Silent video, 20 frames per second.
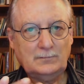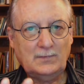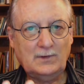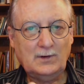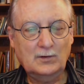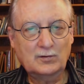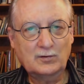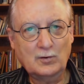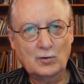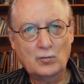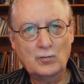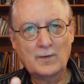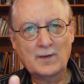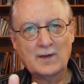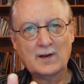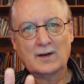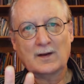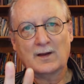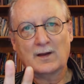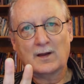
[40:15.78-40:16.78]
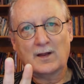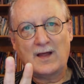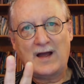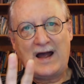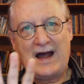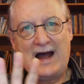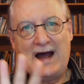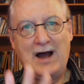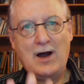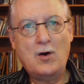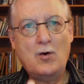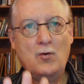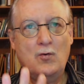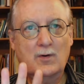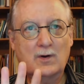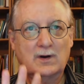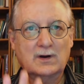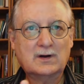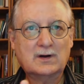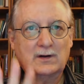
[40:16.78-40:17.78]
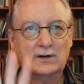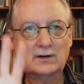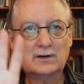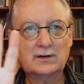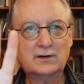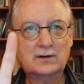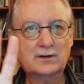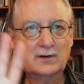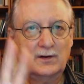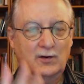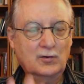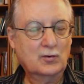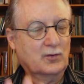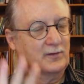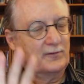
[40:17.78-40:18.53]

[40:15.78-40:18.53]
So how Jung